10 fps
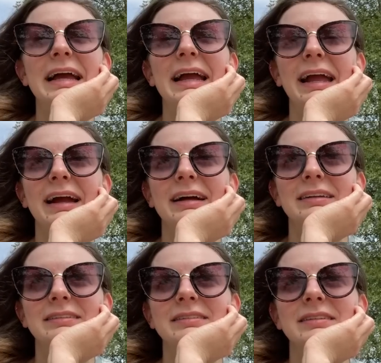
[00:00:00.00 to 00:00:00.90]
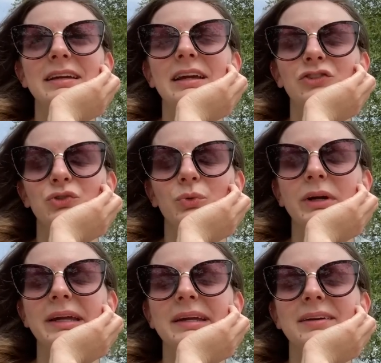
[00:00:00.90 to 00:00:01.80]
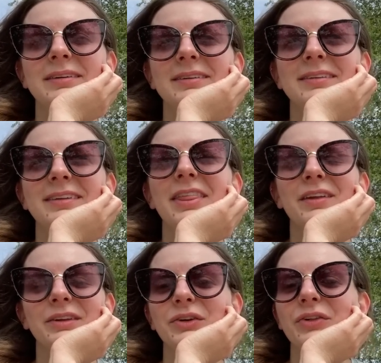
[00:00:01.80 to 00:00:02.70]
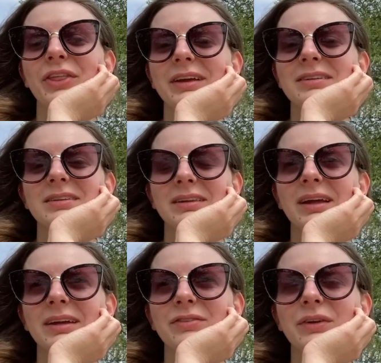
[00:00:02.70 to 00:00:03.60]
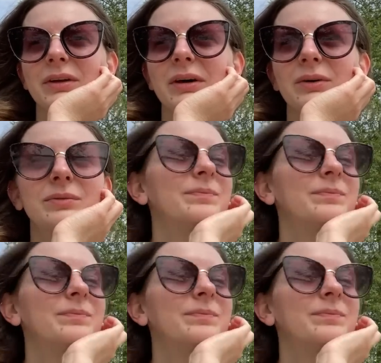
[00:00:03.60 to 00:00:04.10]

and enjoy the little things in life, you know?